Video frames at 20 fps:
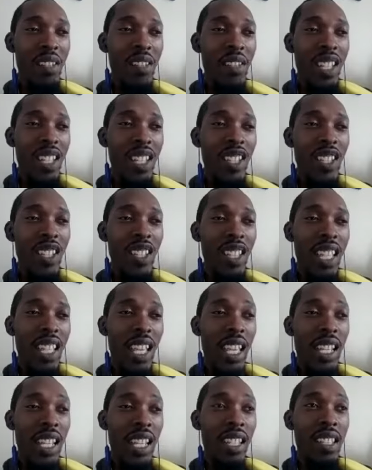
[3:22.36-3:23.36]
like looking at
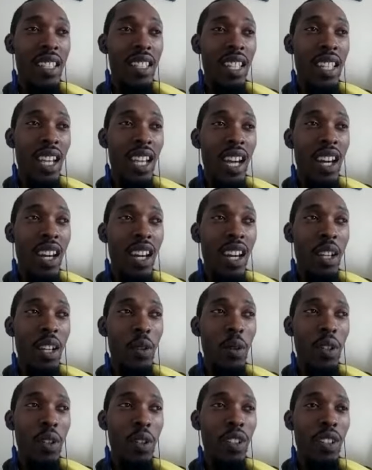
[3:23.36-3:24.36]
it and I was like, all right,
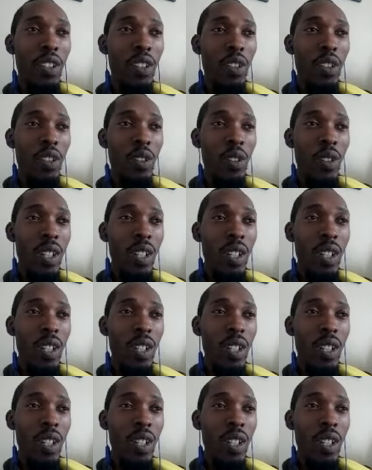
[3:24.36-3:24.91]
well, you know,